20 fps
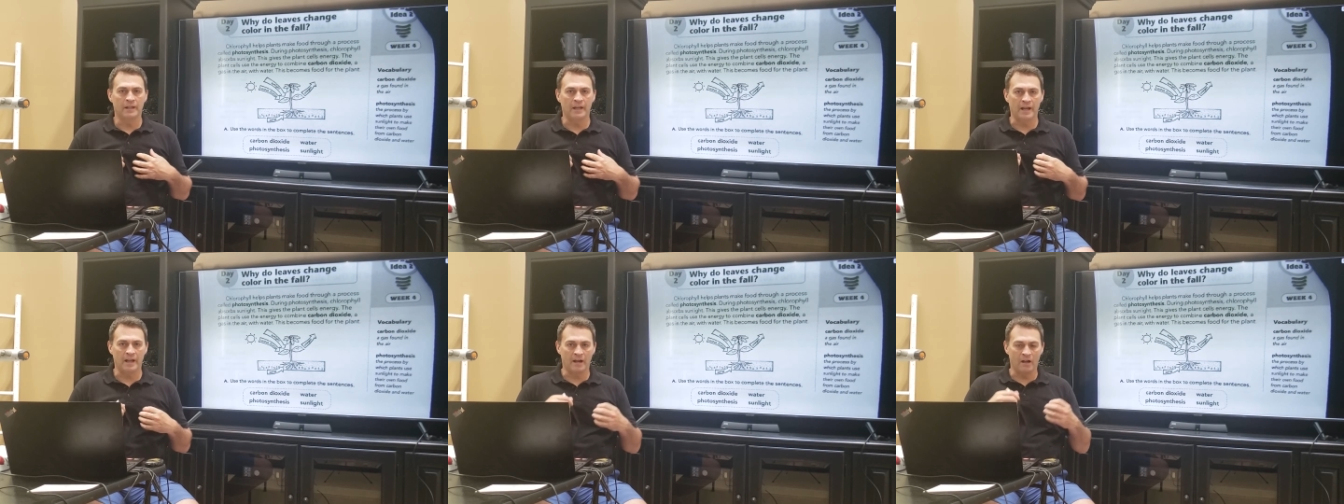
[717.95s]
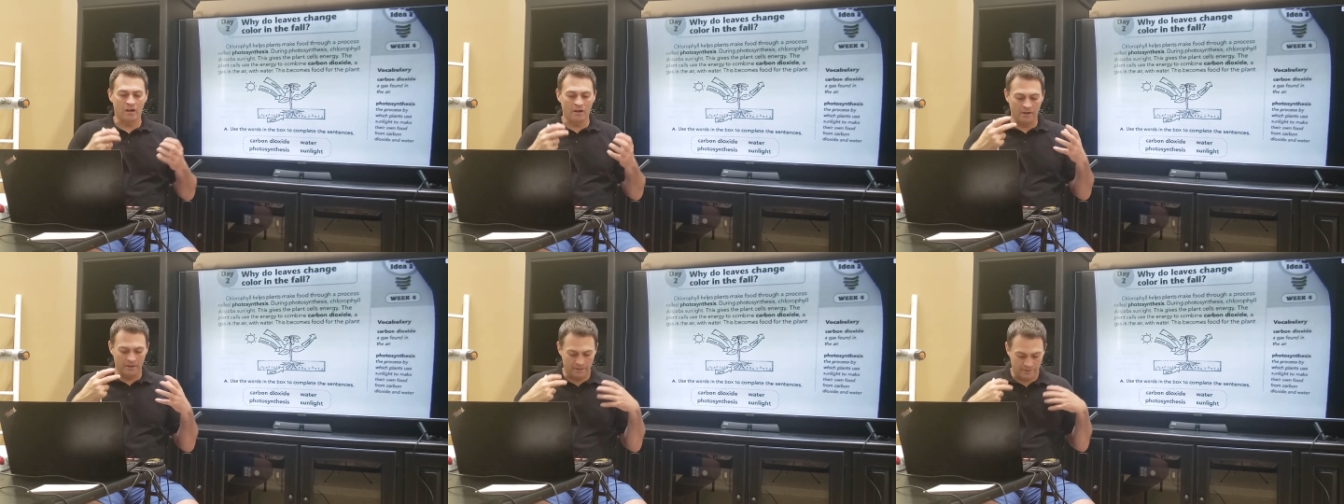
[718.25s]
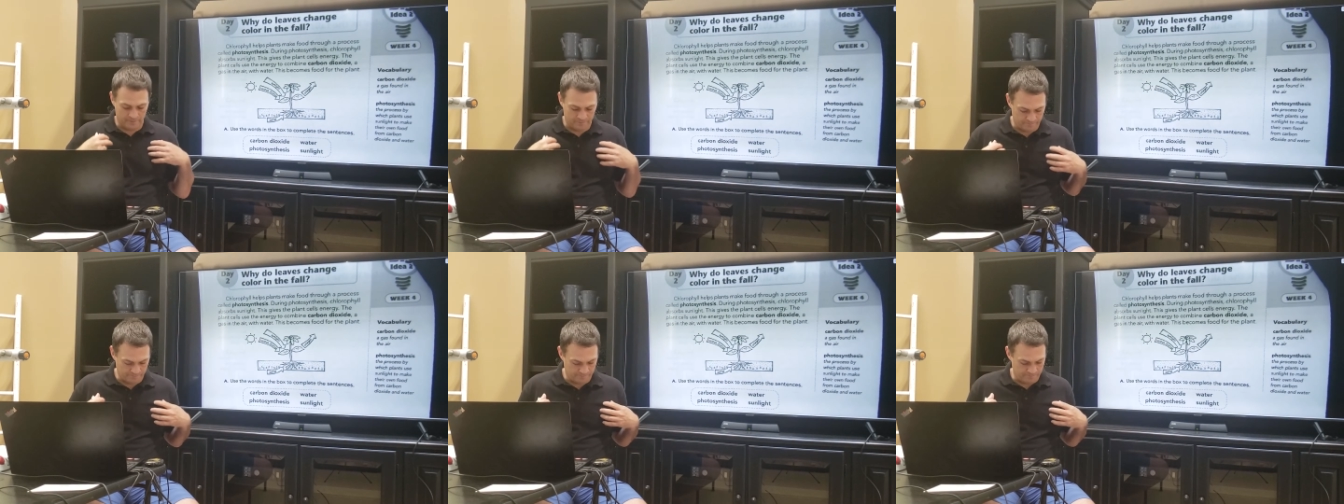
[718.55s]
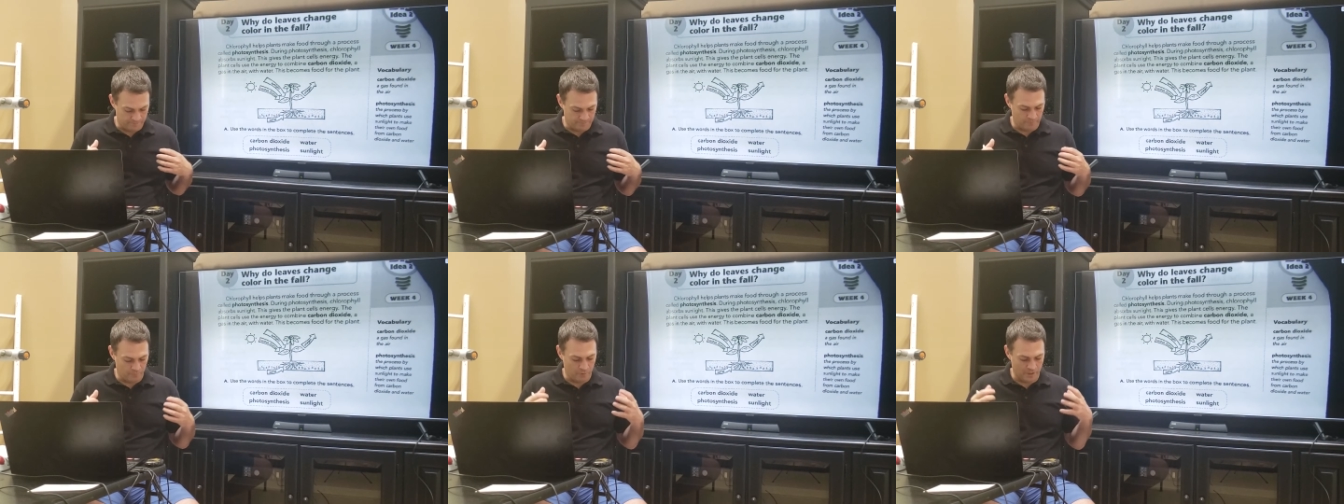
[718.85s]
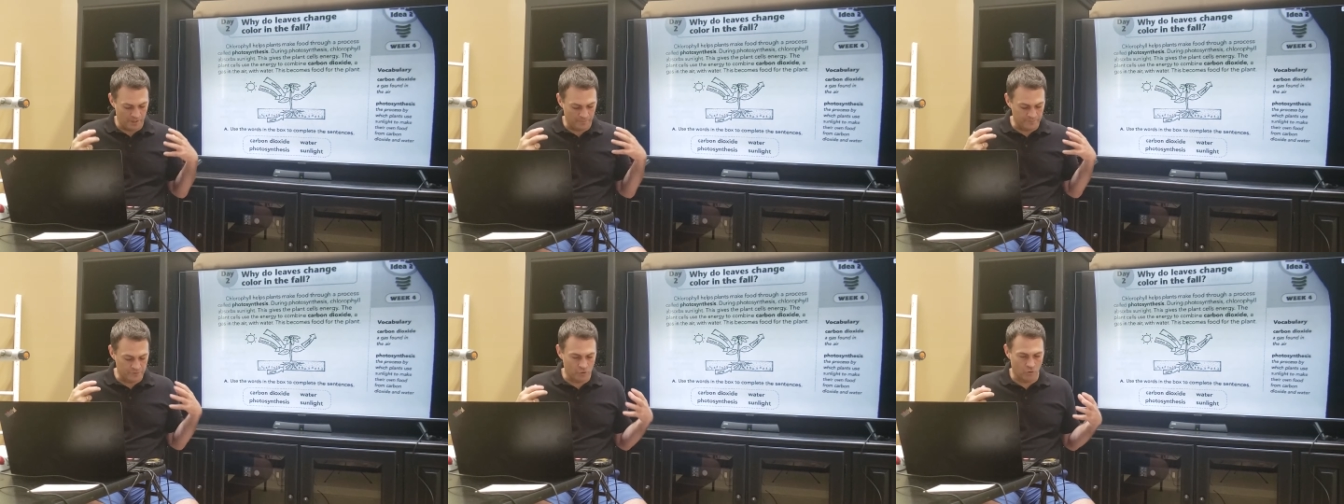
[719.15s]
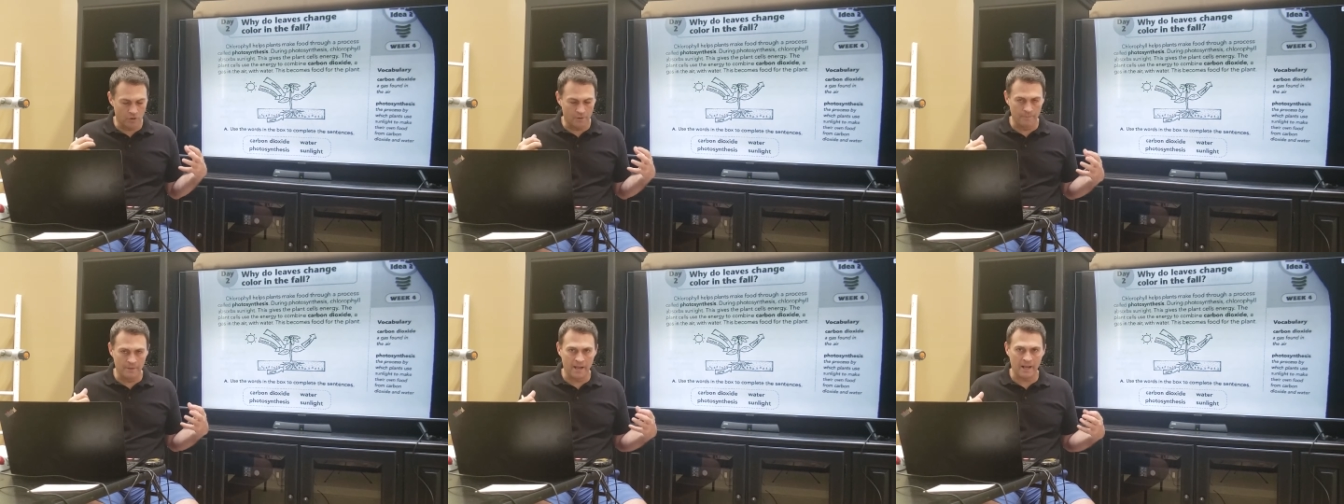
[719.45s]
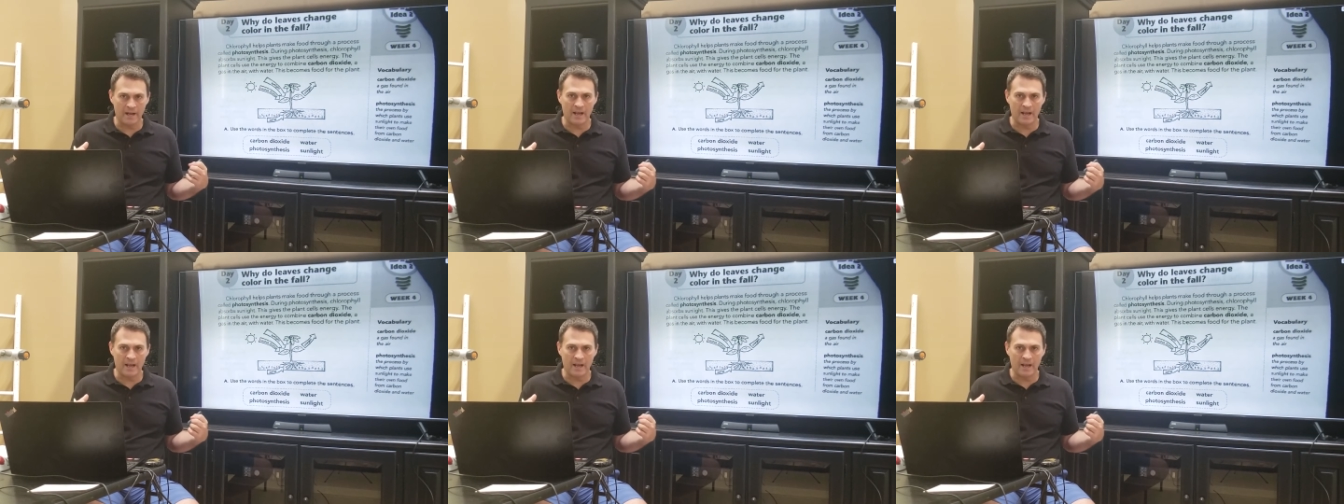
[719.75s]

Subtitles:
air, and we absorb that